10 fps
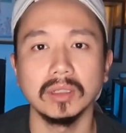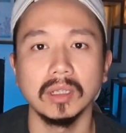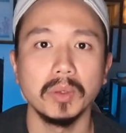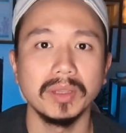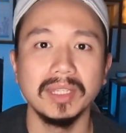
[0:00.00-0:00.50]

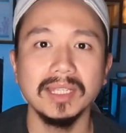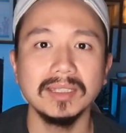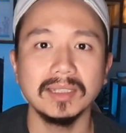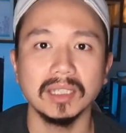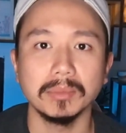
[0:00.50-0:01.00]
but with
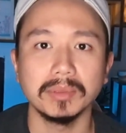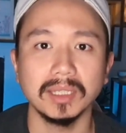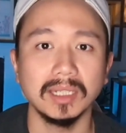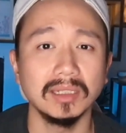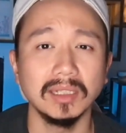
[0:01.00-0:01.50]
these tips
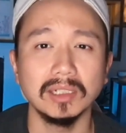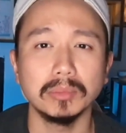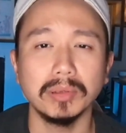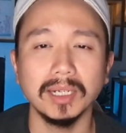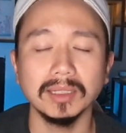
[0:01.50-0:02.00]
and a little
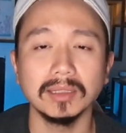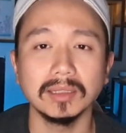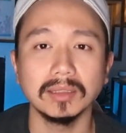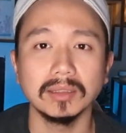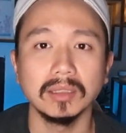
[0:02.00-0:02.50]

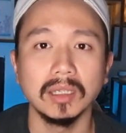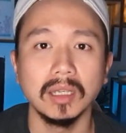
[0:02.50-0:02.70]
practice,